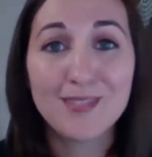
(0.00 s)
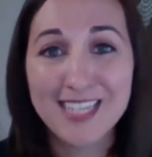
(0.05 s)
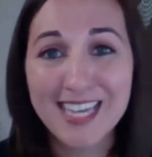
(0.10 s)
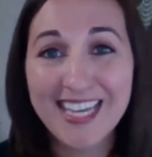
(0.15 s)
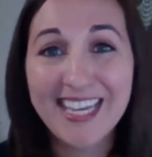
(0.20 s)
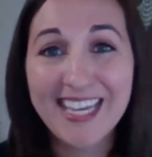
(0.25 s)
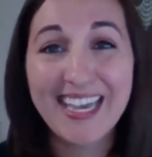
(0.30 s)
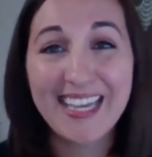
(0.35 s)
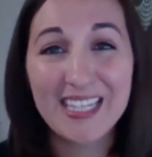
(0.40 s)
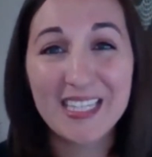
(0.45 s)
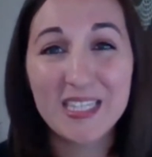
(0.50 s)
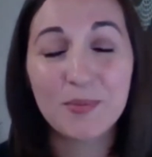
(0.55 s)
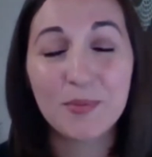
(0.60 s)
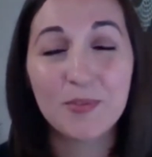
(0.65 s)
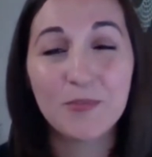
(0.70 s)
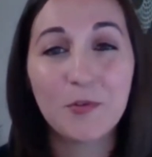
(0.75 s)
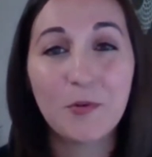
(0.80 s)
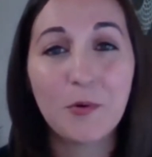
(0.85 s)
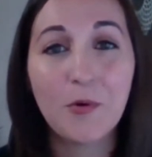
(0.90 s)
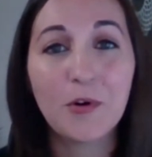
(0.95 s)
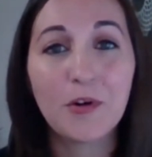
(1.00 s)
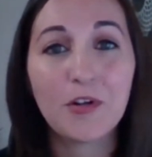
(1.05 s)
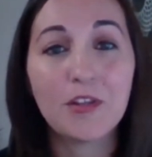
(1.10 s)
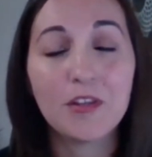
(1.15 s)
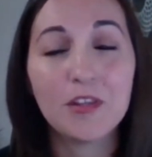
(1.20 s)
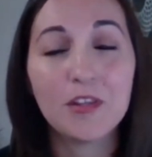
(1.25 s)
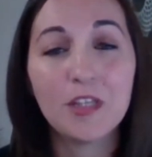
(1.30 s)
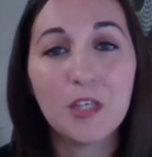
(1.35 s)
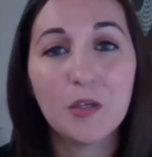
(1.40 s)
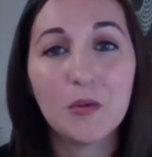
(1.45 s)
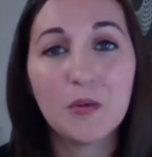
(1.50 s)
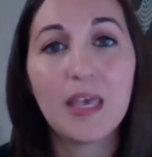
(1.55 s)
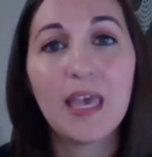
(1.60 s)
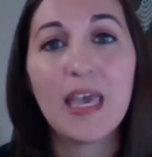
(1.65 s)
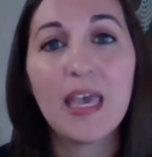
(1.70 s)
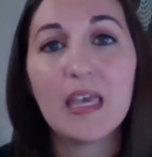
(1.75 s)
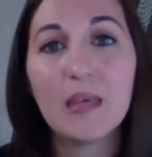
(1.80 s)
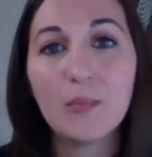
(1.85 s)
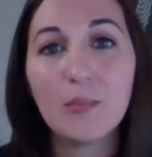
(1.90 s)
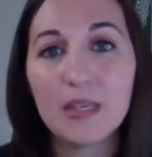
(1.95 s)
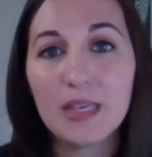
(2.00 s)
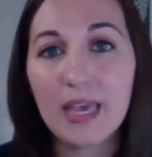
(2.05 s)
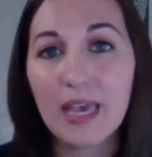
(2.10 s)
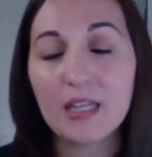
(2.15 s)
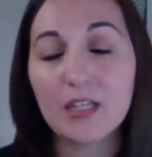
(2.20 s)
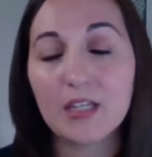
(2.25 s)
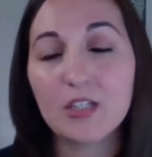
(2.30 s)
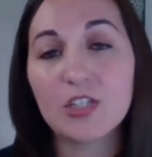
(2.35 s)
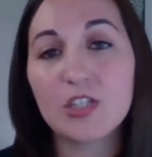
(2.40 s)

decades before the UK began